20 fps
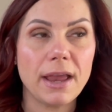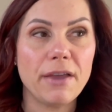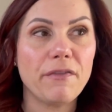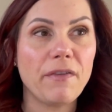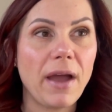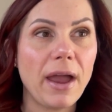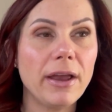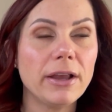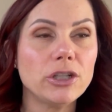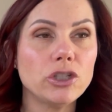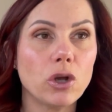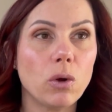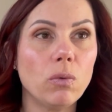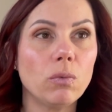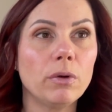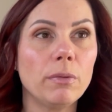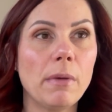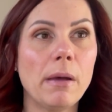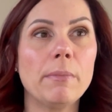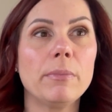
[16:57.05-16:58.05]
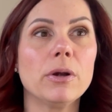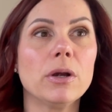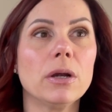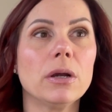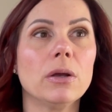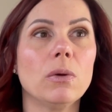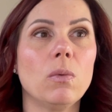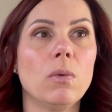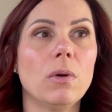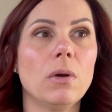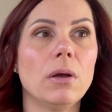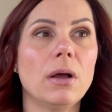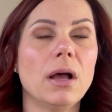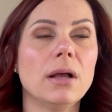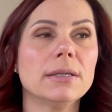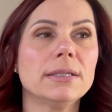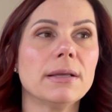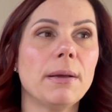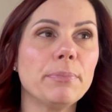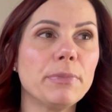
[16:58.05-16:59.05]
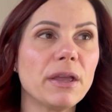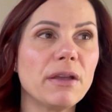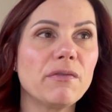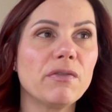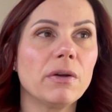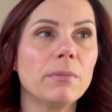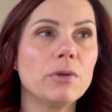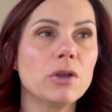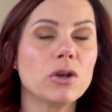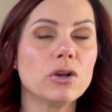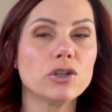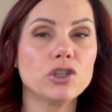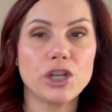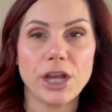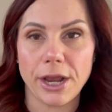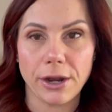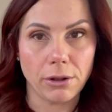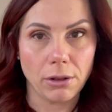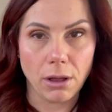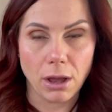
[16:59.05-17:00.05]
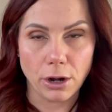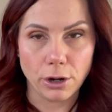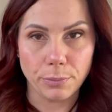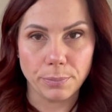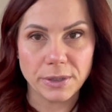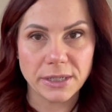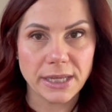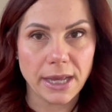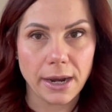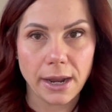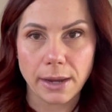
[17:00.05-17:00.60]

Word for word: if I don't remember something from your channel 100%.